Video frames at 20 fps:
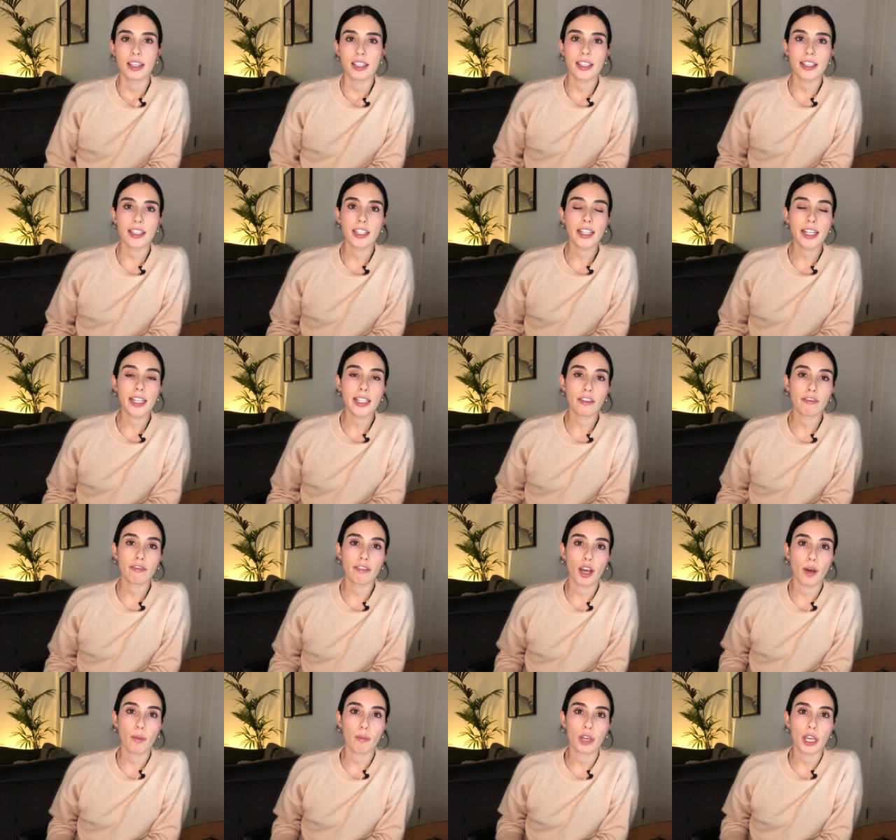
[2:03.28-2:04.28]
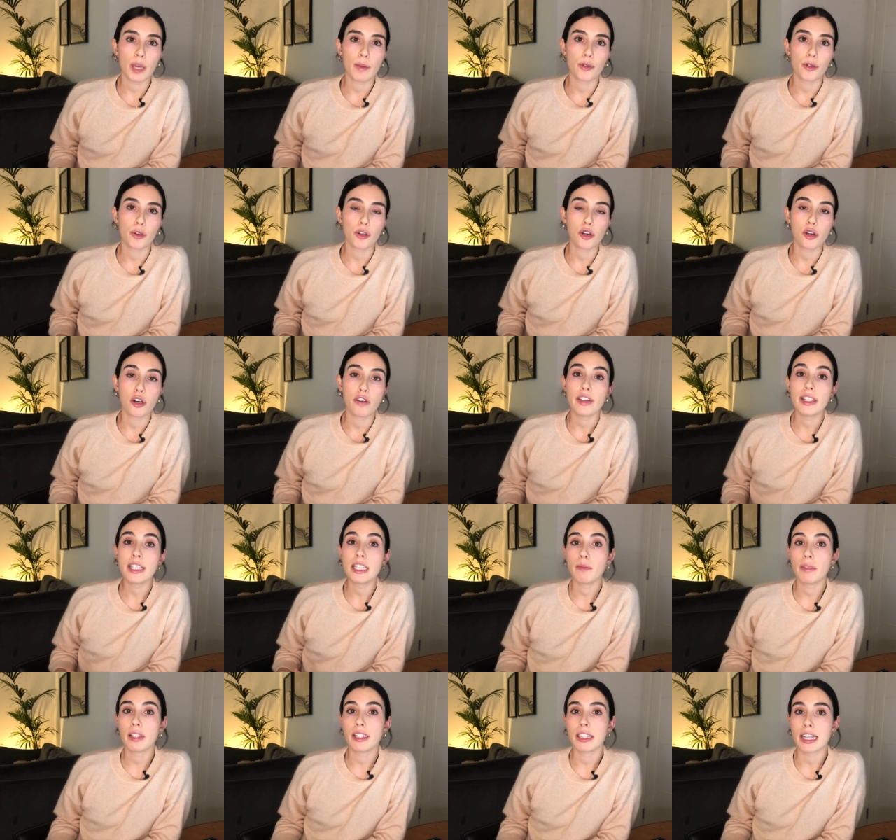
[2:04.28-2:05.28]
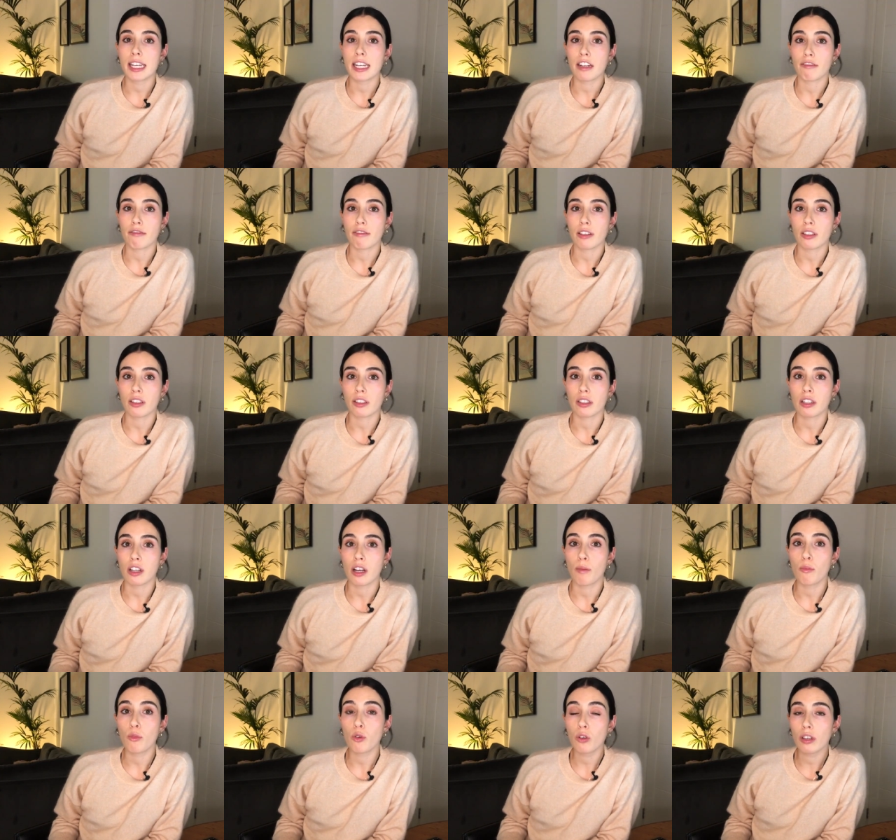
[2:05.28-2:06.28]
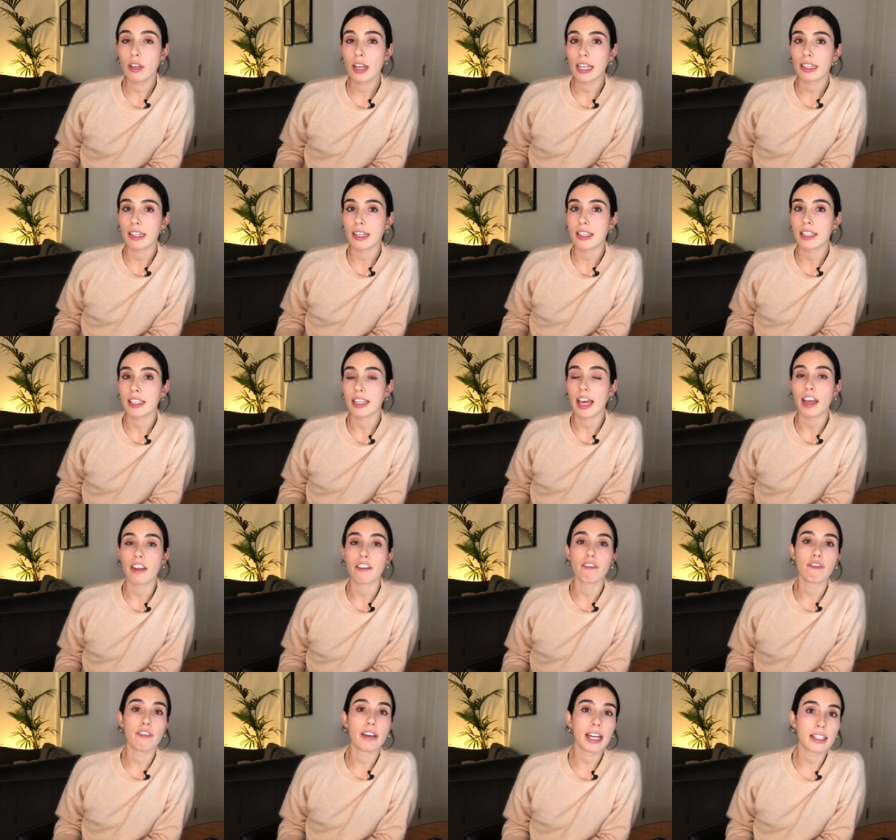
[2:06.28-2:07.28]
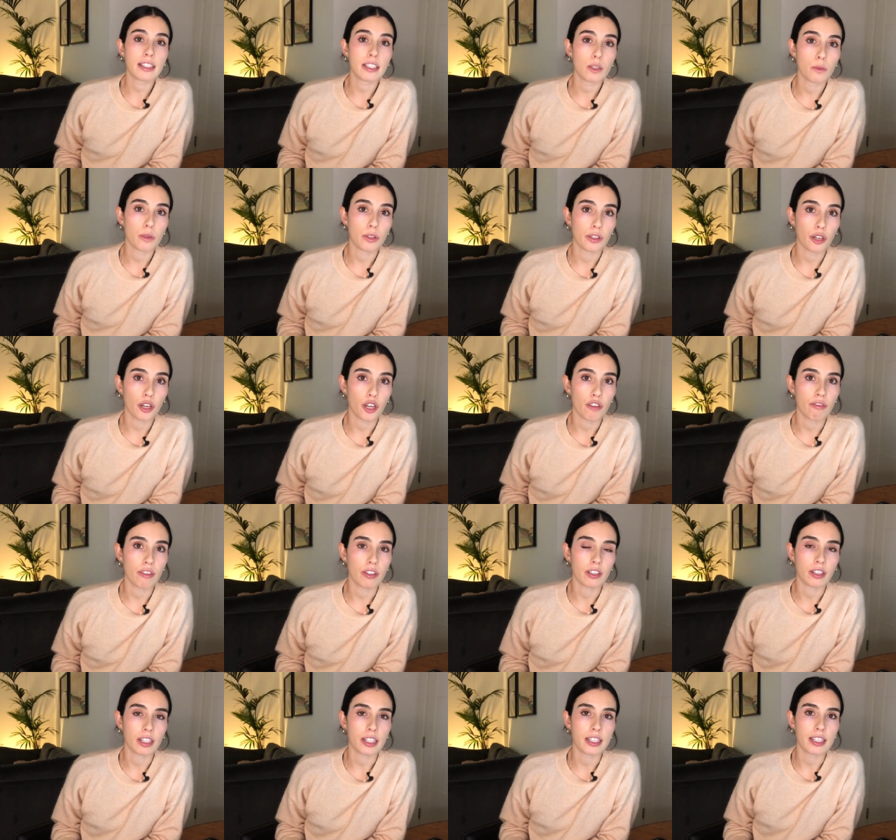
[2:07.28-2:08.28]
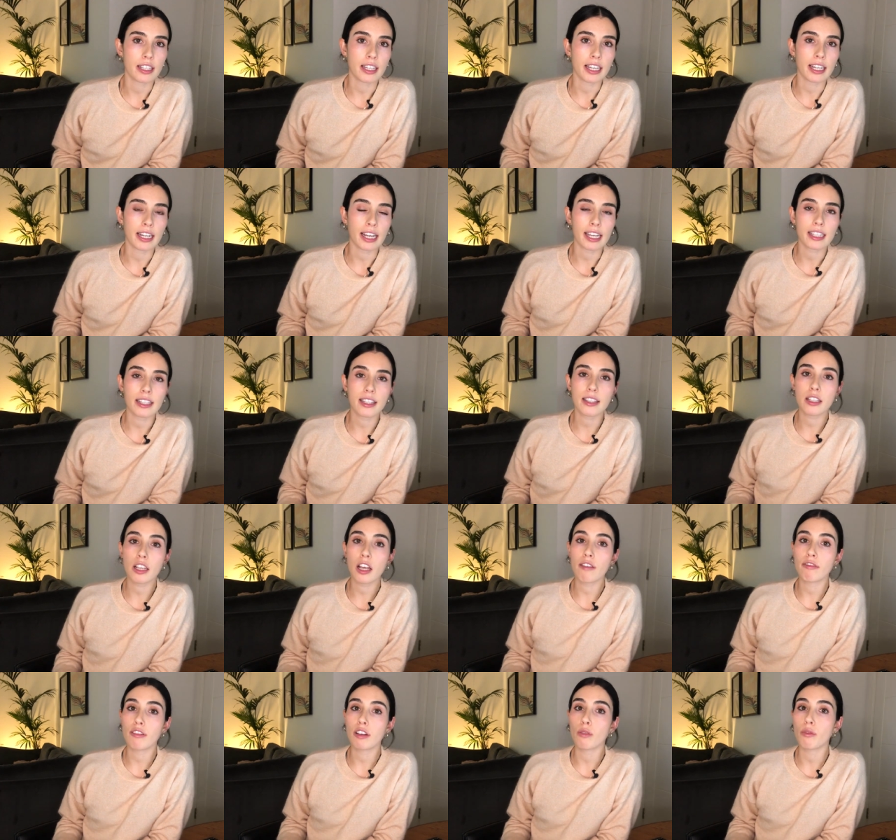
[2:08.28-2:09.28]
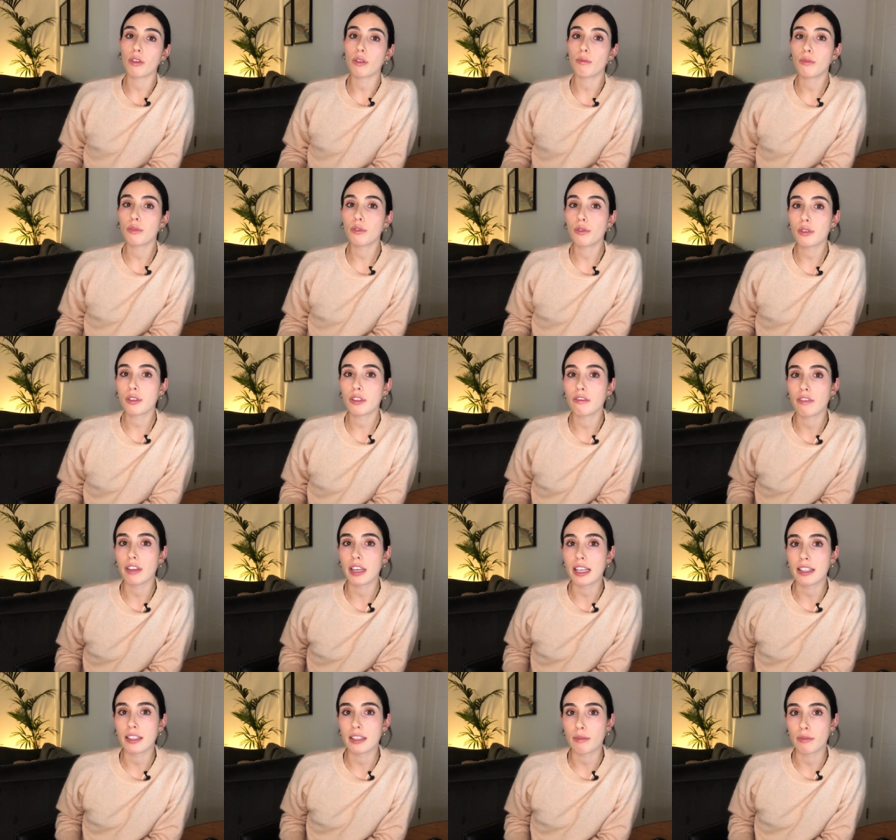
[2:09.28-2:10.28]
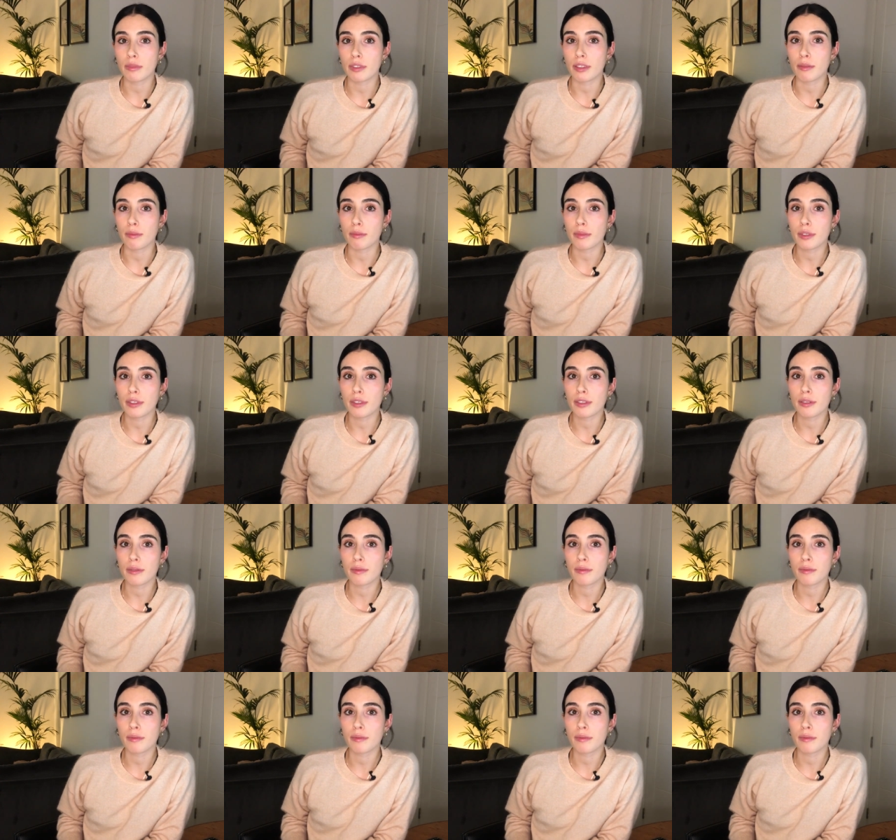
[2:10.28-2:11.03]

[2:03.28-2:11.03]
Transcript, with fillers: Studies have found people who are vitamin D deficient are more likely to get infected with COVID 19 and suffer with more severe symptoms.